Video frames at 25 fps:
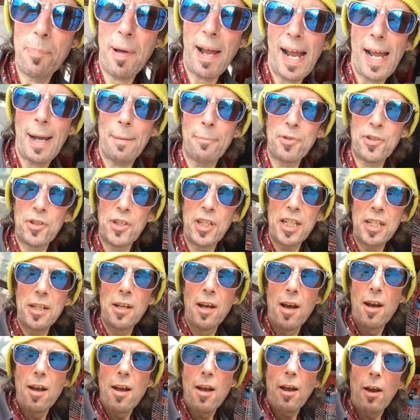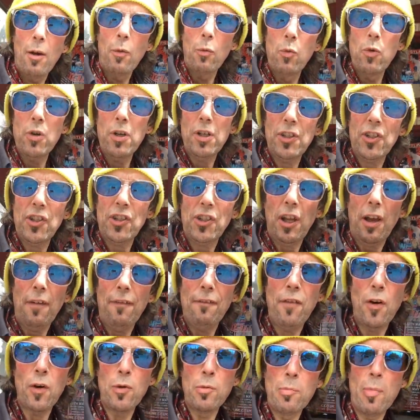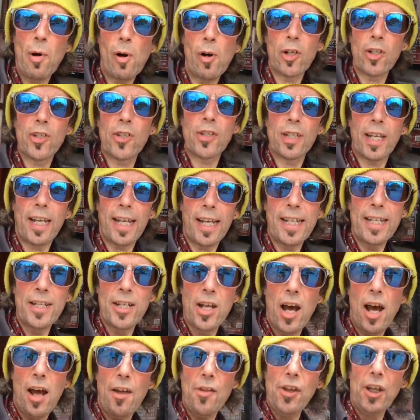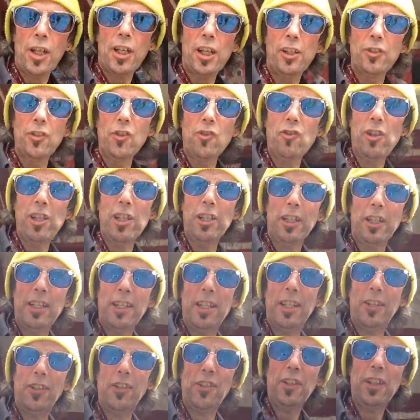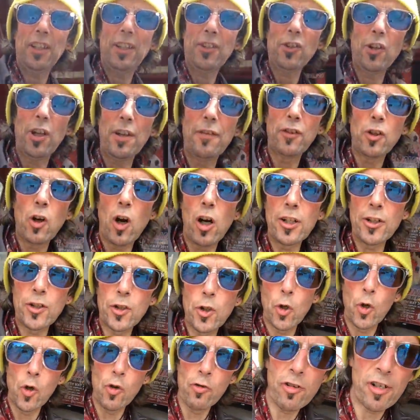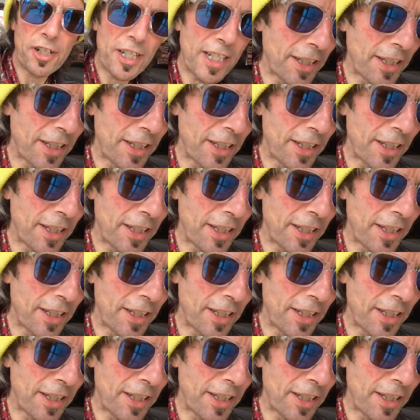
perhaps the worst phone box in the country. Look at this, it's not even got a door on